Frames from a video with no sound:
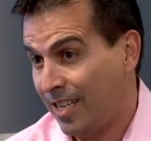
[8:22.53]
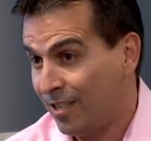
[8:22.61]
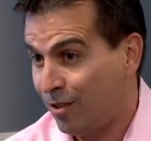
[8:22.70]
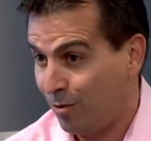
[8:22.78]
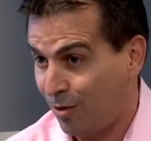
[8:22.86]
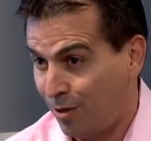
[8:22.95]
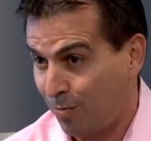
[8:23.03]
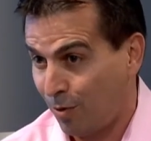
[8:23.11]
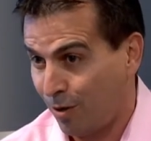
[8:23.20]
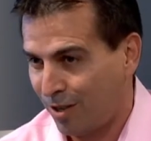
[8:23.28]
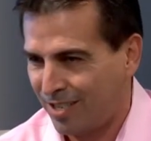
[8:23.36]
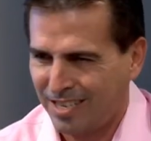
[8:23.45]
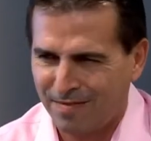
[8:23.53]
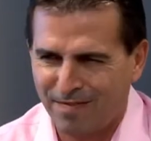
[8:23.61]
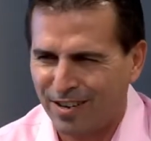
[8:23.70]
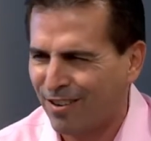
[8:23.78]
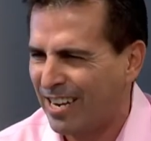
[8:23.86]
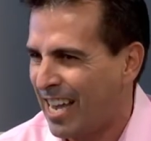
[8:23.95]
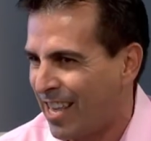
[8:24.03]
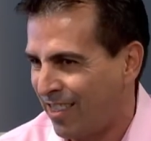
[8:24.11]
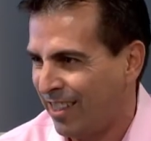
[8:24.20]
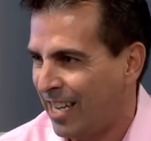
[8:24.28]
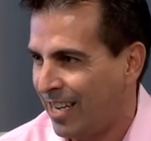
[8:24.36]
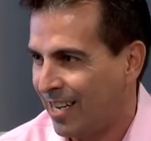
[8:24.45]
into a sport, because I'm very
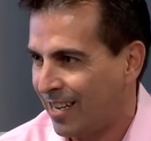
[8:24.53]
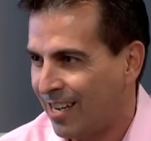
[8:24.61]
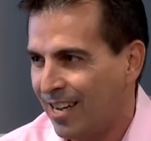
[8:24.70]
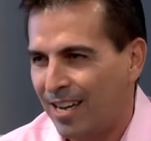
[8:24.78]
athletic.